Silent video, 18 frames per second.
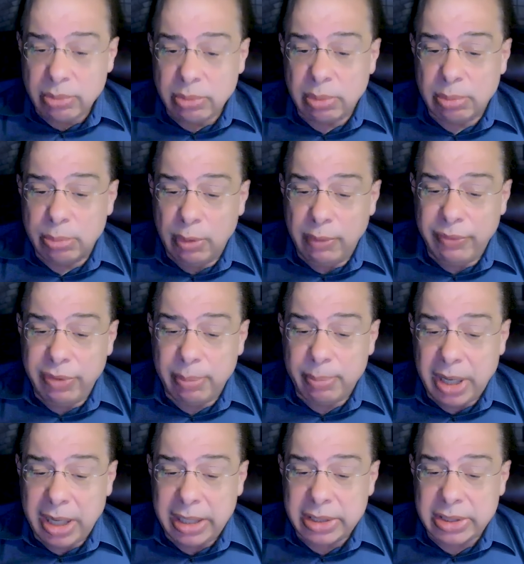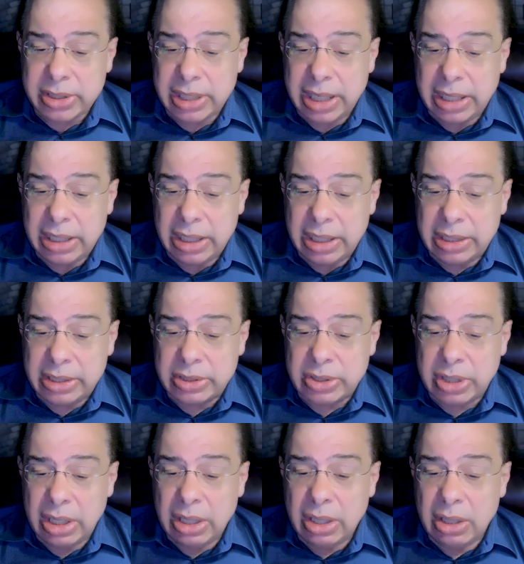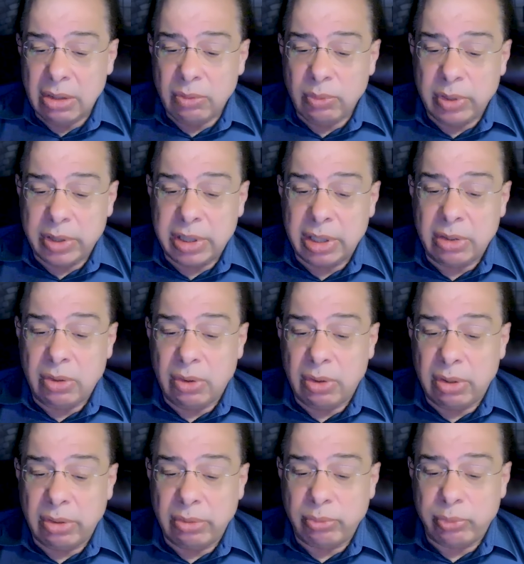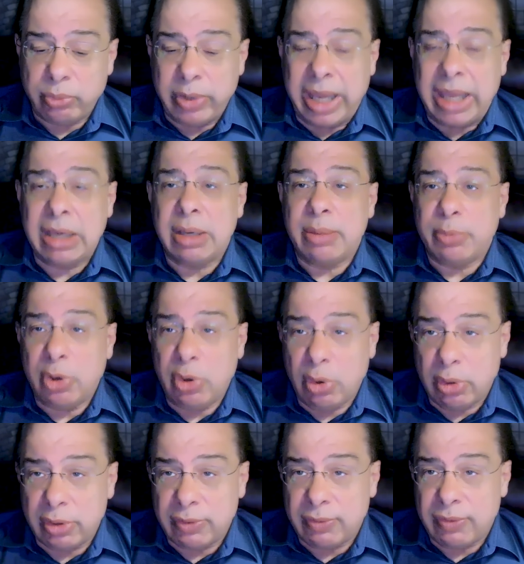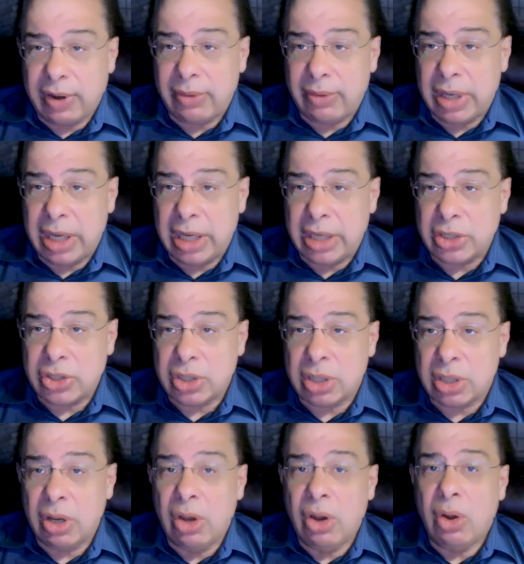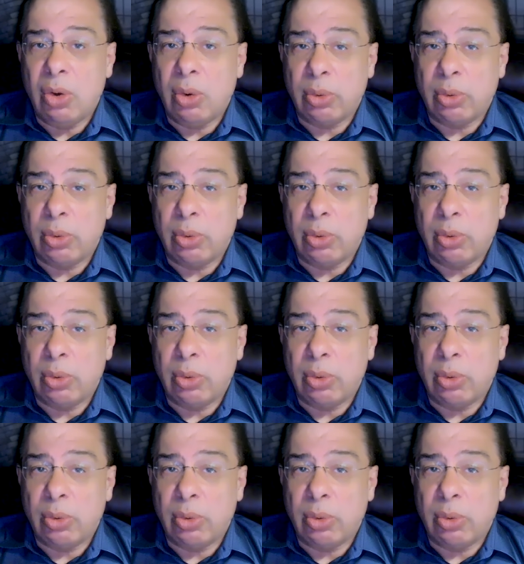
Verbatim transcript: remove the bias that is what they call random cause variation